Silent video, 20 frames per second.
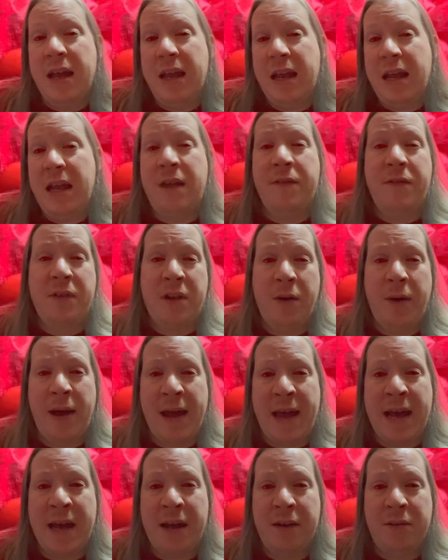Even though
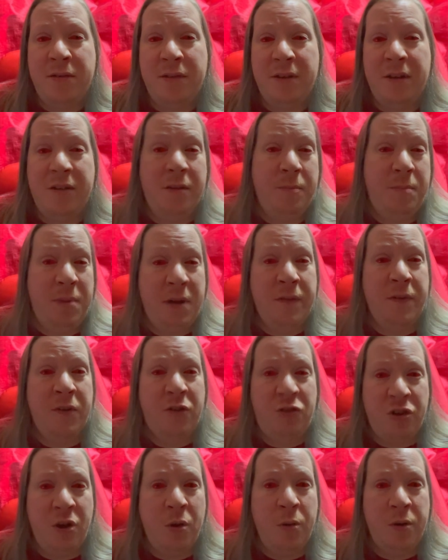Ed is a bit of a
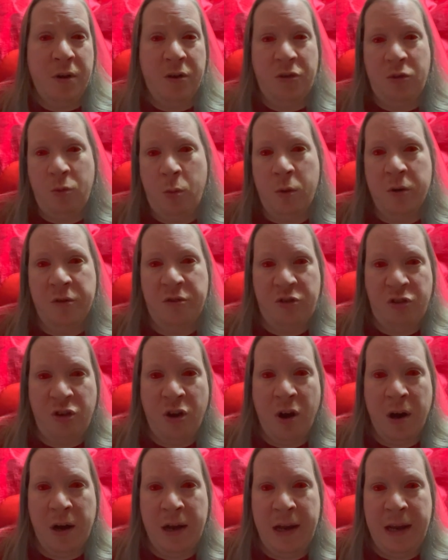joker towards
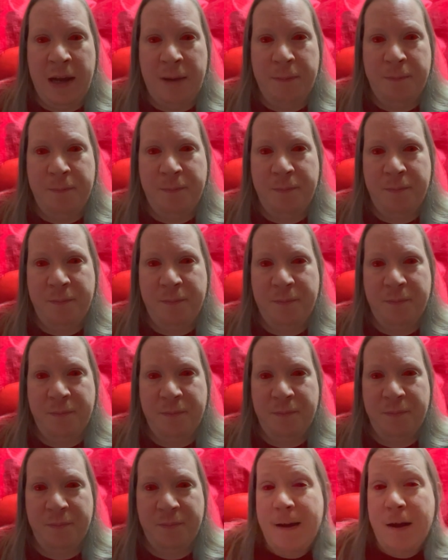Charlie,
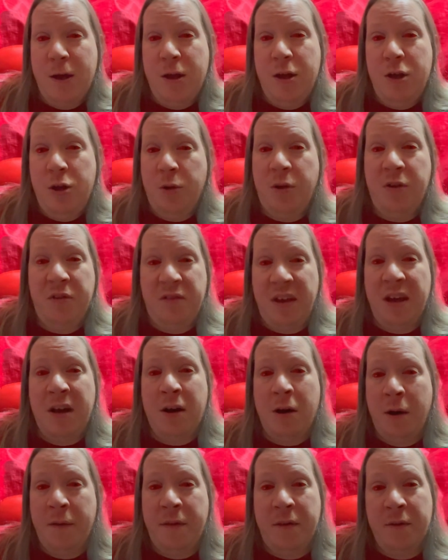you can
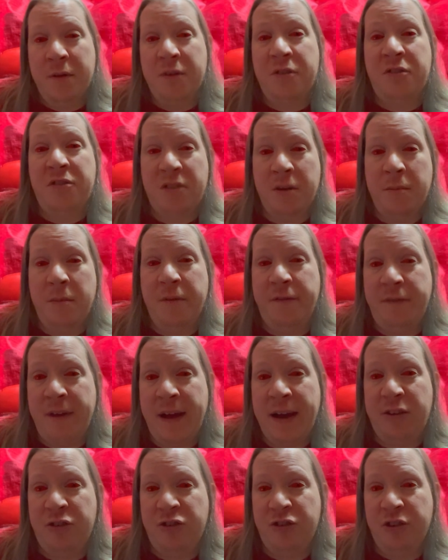tell there is some
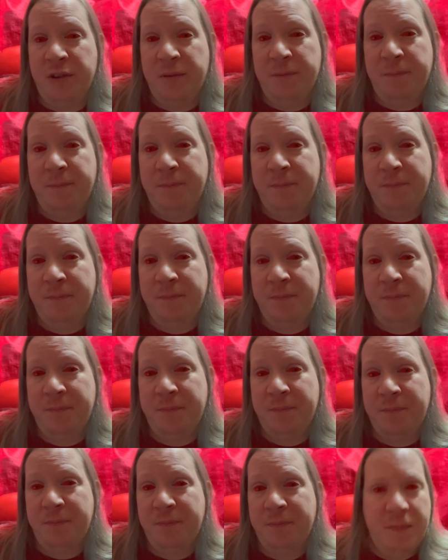affection.
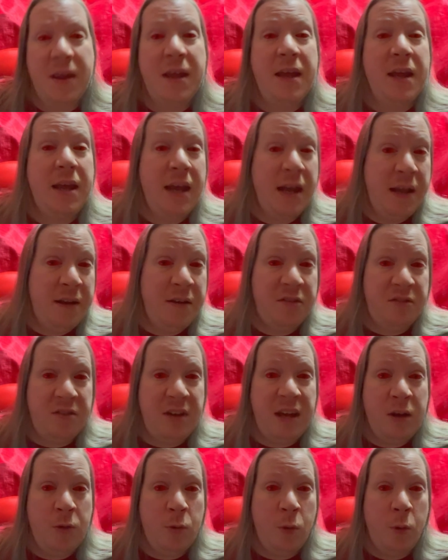In the
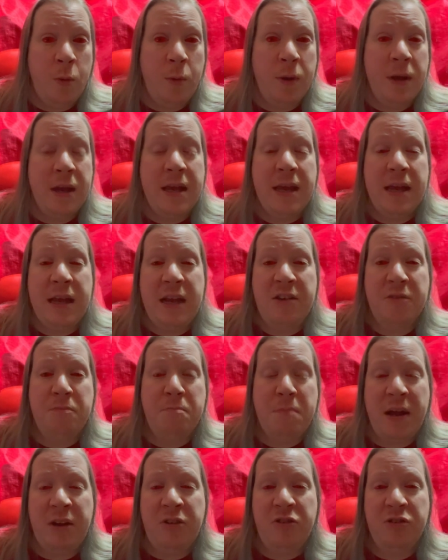sequel, he's
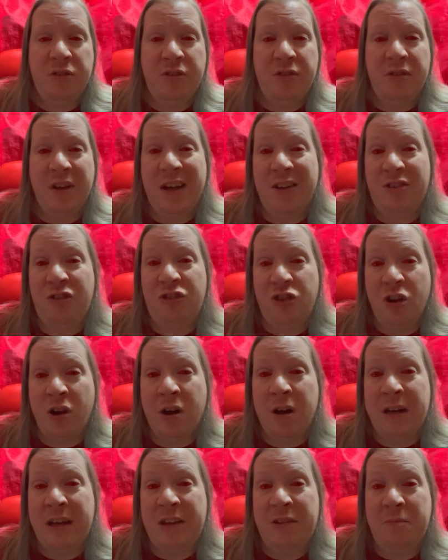mentioned as
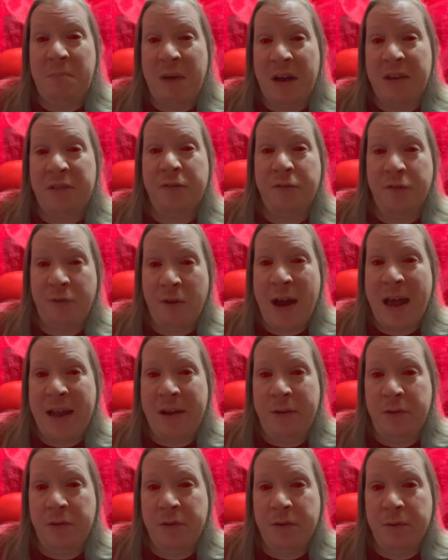Charlie's best
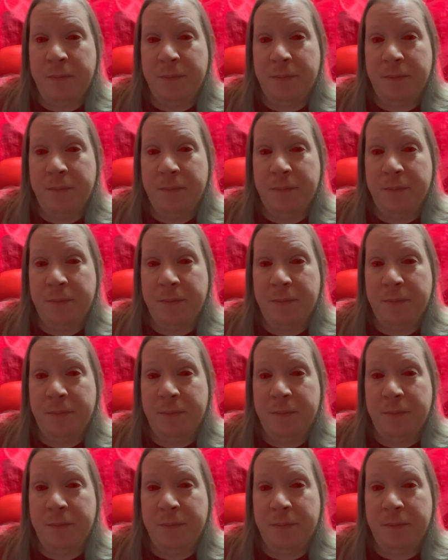friend.